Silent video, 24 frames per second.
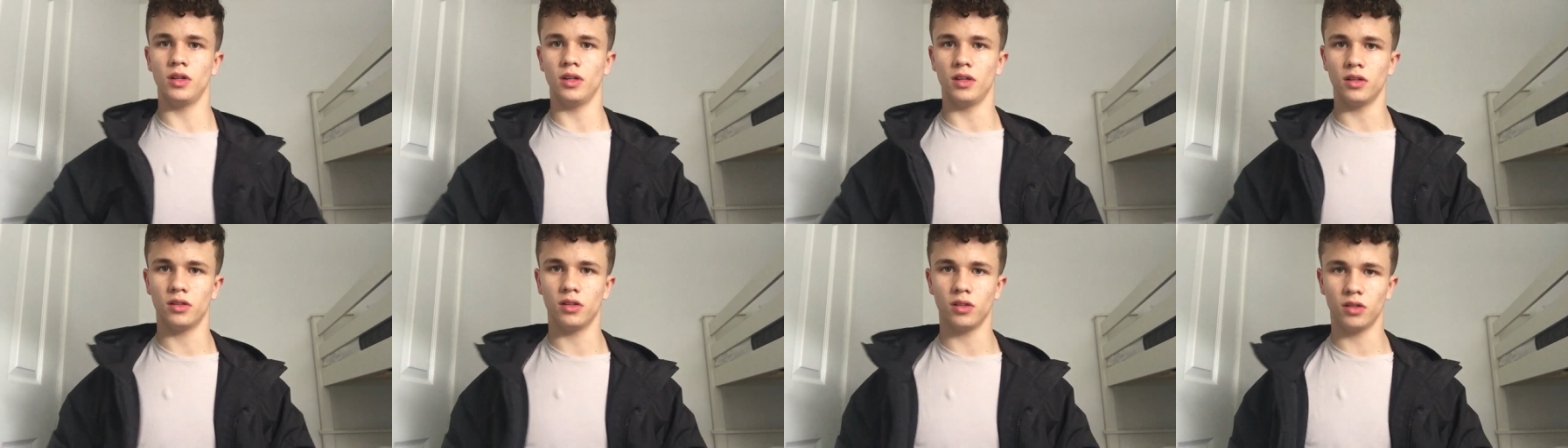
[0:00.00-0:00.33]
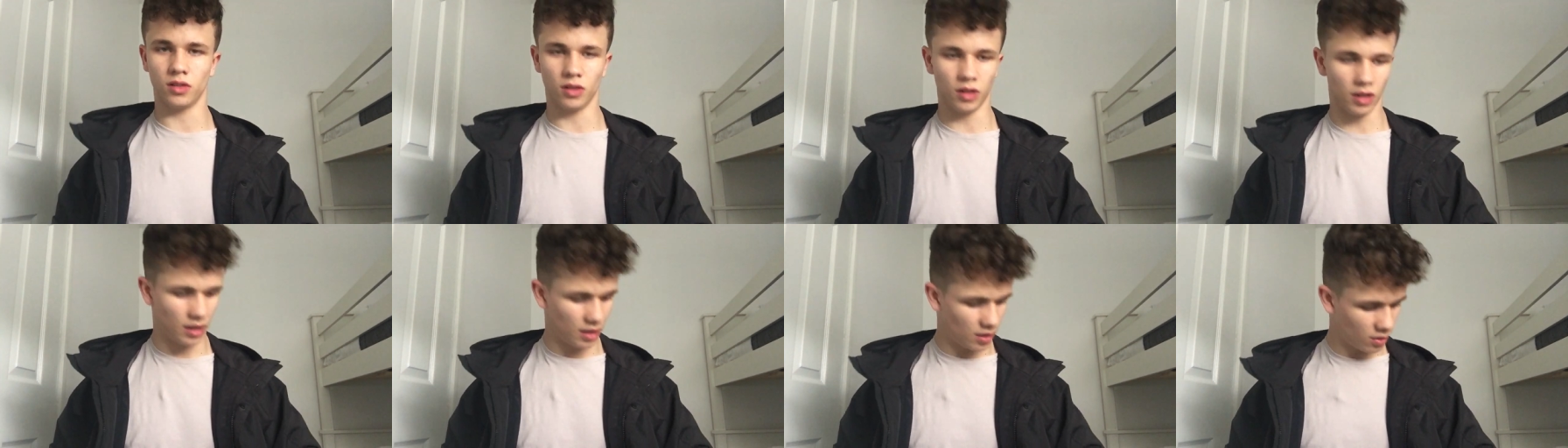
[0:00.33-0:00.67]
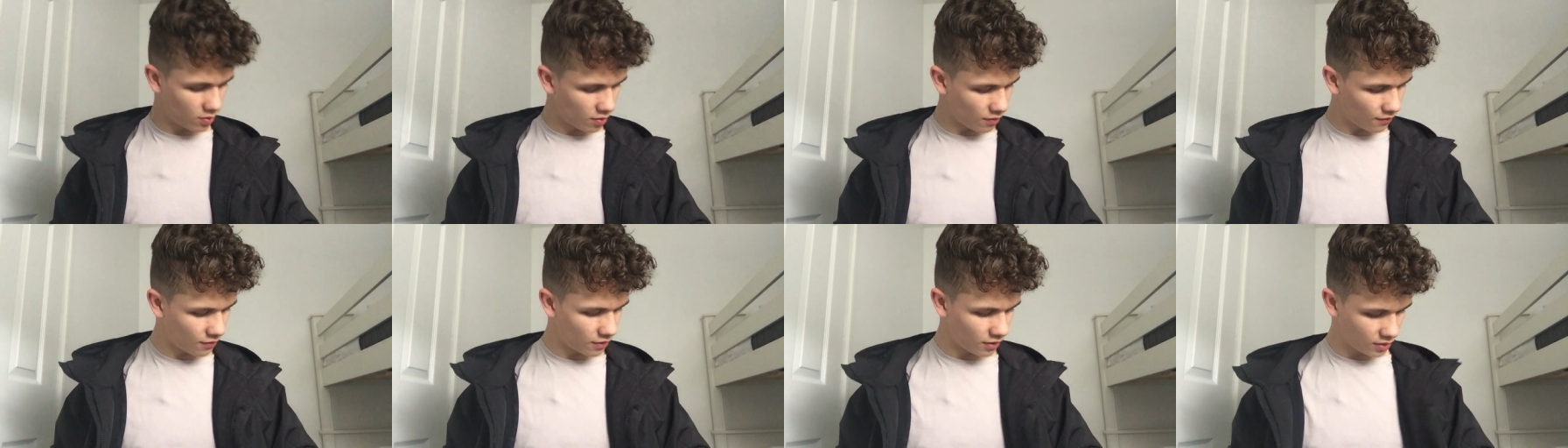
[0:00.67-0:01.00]
It's just like
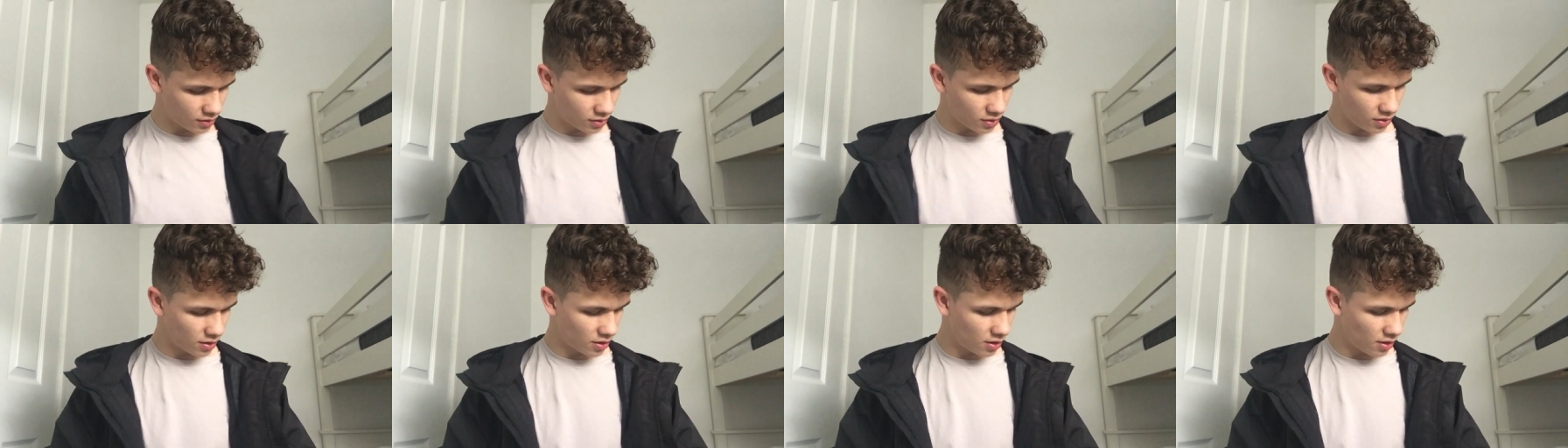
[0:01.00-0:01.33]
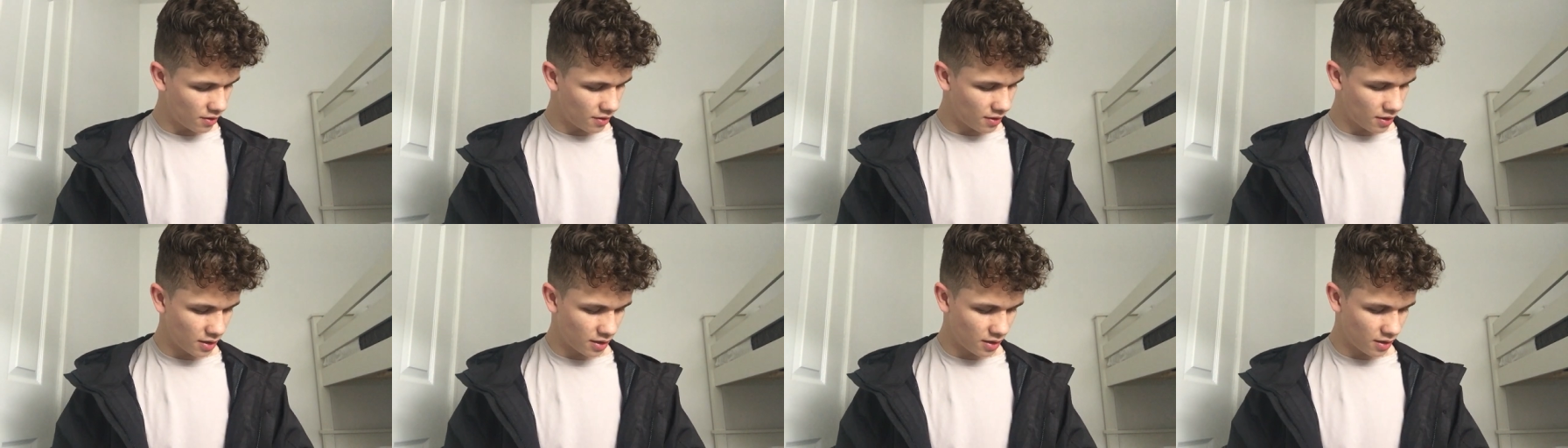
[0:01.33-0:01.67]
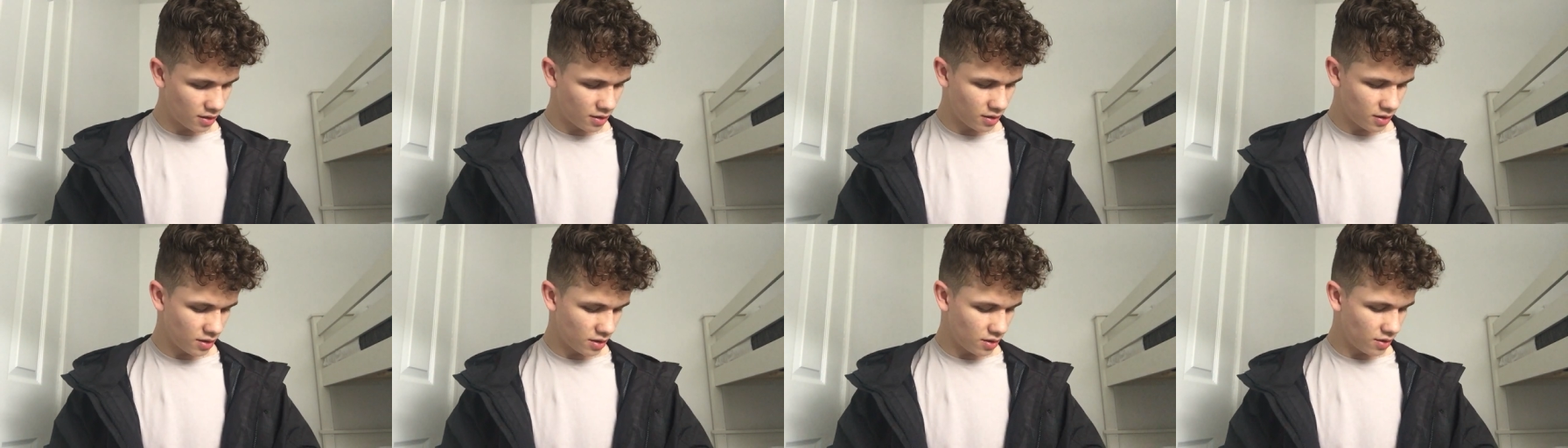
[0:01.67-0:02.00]
equivalent to
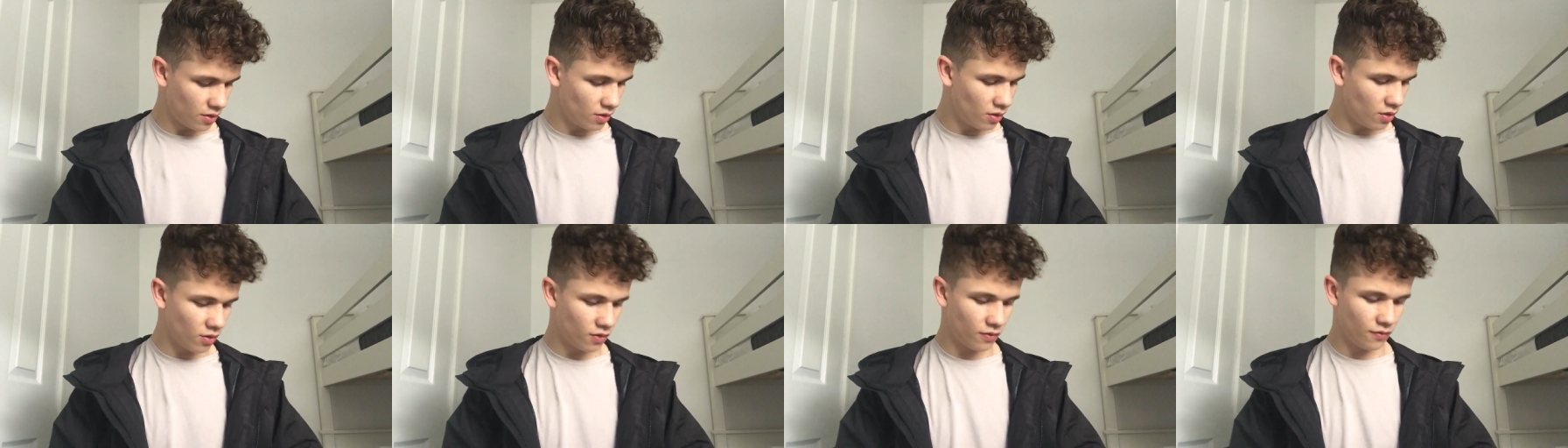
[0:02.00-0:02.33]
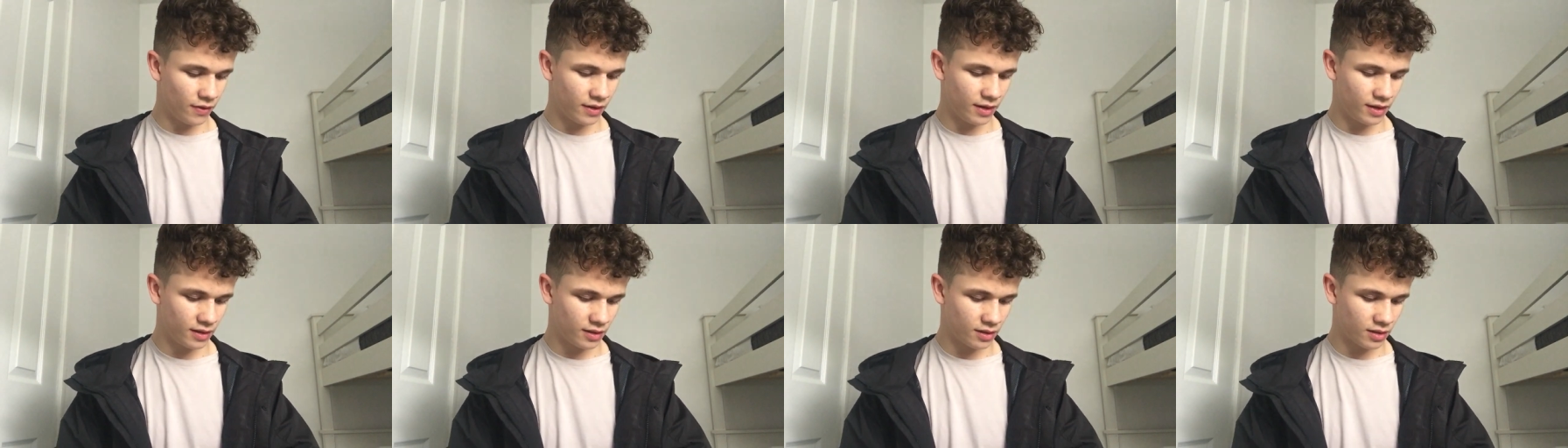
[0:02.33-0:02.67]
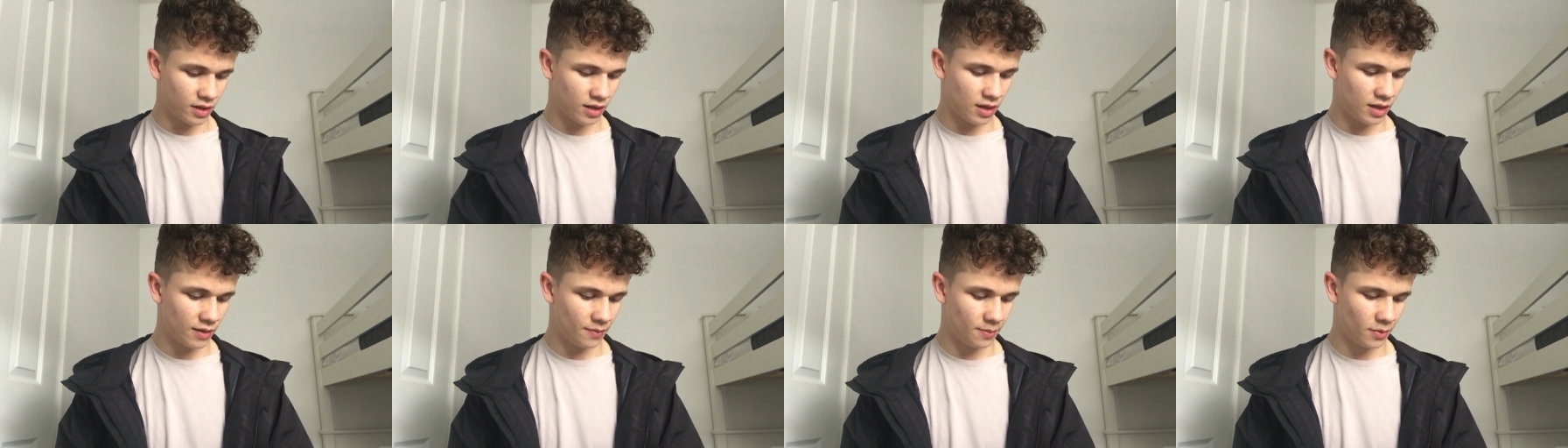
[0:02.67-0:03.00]
the North
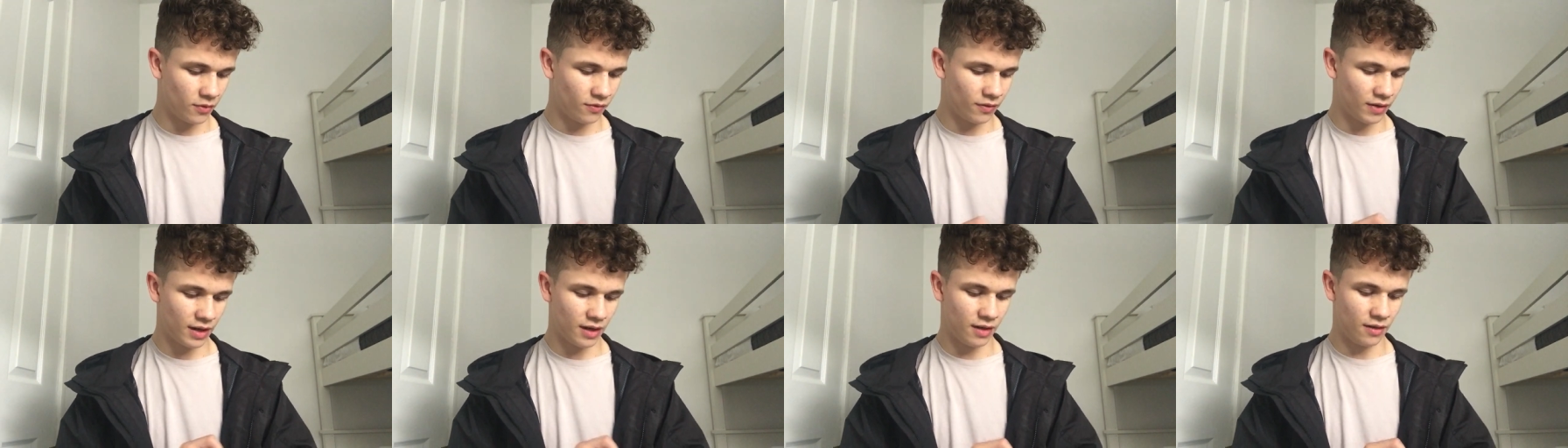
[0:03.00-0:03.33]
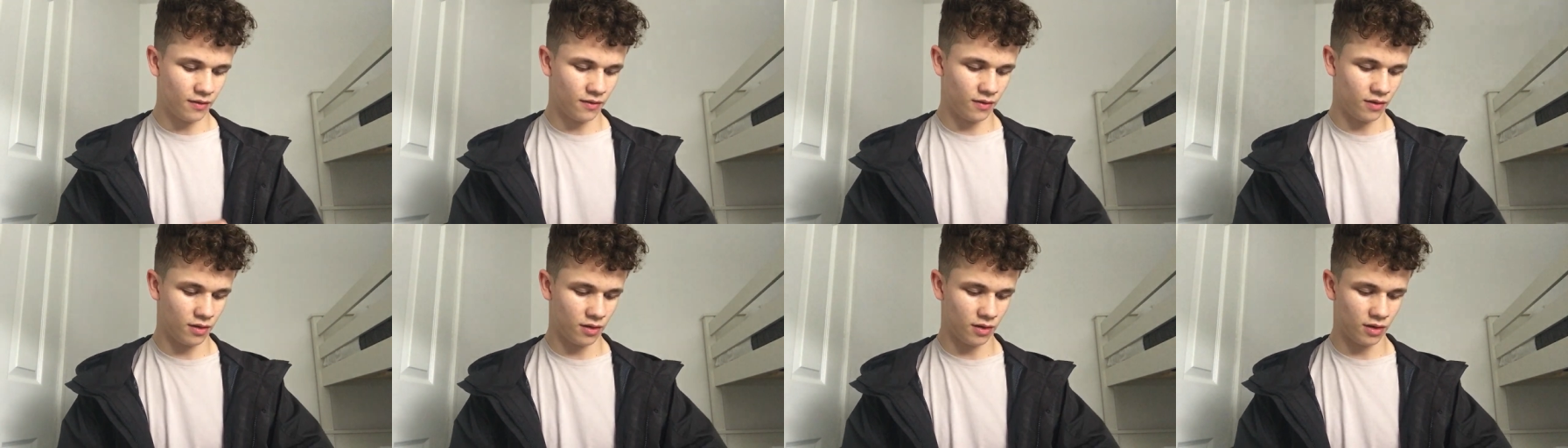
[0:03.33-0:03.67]
Face HyVent,